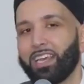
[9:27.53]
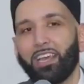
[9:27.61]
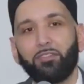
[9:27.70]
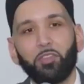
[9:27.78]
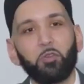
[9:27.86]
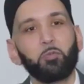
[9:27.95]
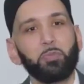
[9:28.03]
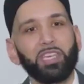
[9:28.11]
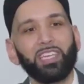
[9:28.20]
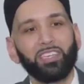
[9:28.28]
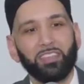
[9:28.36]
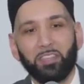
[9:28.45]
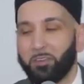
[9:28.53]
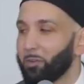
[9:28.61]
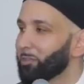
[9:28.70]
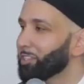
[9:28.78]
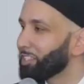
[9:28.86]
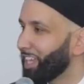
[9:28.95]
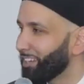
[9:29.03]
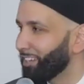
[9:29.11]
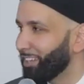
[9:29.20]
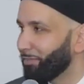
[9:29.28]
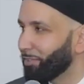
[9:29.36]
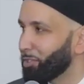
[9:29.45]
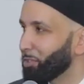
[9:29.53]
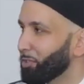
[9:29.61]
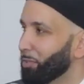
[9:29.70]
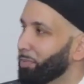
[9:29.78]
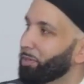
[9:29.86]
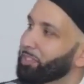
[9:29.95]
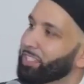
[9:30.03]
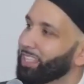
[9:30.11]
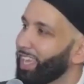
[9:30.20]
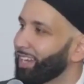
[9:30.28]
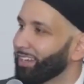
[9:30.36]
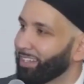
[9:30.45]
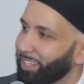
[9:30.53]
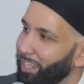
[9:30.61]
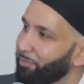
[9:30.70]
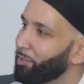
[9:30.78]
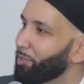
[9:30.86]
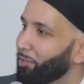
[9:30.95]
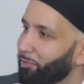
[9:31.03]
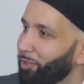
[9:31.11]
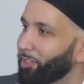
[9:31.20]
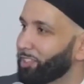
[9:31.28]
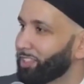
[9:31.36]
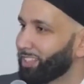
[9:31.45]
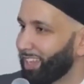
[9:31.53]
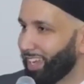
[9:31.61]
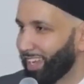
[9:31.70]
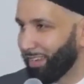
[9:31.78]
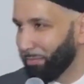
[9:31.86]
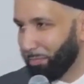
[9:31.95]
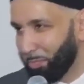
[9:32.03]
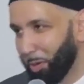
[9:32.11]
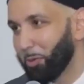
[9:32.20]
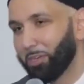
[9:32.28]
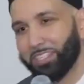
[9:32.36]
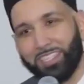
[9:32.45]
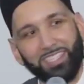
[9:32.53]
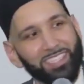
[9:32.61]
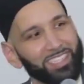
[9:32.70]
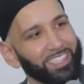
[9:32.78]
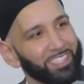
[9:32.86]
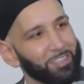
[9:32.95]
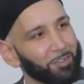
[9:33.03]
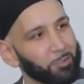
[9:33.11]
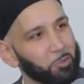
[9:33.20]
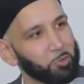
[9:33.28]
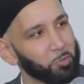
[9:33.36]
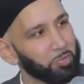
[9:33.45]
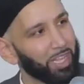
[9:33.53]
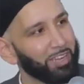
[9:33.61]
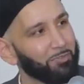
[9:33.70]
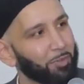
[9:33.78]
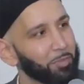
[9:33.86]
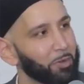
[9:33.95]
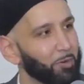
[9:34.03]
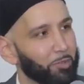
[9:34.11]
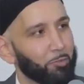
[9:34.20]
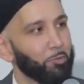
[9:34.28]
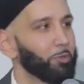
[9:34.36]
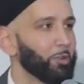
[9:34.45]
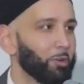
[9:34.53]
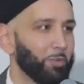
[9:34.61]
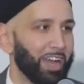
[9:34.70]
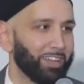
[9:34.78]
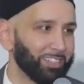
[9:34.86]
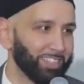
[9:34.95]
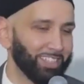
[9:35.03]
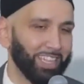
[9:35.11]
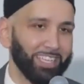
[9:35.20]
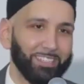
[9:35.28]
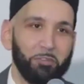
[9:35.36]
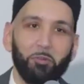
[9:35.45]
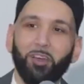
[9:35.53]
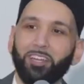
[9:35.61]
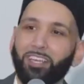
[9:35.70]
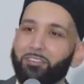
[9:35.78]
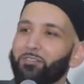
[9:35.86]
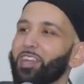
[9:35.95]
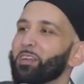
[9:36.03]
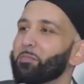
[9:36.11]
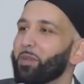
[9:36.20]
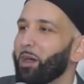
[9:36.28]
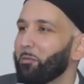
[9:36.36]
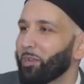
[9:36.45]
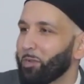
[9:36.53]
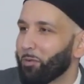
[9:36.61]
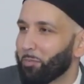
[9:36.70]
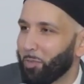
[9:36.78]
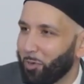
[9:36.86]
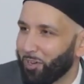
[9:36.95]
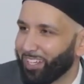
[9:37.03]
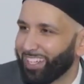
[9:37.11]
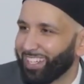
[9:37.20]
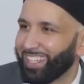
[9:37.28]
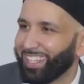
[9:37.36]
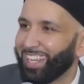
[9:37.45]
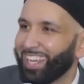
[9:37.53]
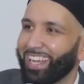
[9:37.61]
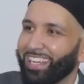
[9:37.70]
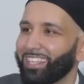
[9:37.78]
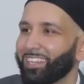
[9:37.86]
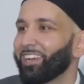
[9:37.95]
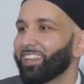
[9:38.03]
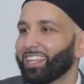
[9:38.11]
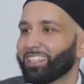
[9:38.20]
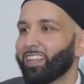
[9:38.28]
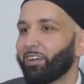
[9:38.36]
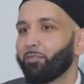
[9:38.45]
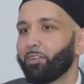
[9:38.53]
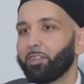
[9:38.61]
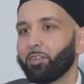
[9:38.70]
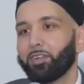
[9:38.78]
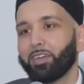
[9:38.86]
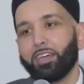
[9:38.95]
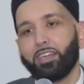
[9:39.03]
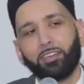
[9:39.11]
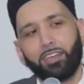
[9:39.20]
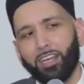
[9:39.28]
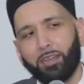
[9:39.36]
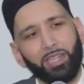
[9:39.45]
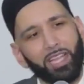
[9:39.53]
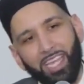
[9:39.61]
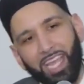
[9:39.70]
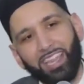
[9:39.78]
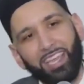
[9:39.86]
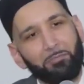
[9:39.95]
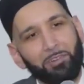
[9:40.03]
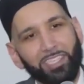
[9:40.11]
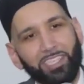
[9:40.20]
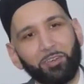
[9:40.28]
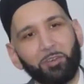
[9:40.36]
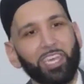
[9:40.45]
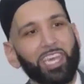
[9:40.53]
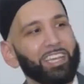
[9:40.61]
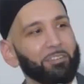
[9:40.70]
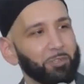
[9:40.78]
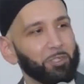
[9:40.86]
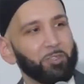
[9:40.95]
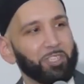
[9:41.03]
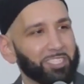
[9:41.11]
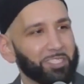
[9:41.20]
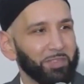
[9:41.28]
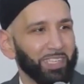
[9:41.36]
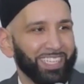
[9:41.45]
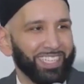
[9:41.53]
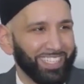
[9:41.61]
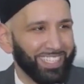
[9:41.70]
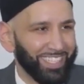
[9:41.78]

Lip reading: If you meet the nurse that delivered you, the person that gave you your first pokes, you know, and drew blood from you or threw you around like you were on a conveyor belt when you were born and did all that stuff with you, you're not going to be like, hey, that wasn't okay what you did to me.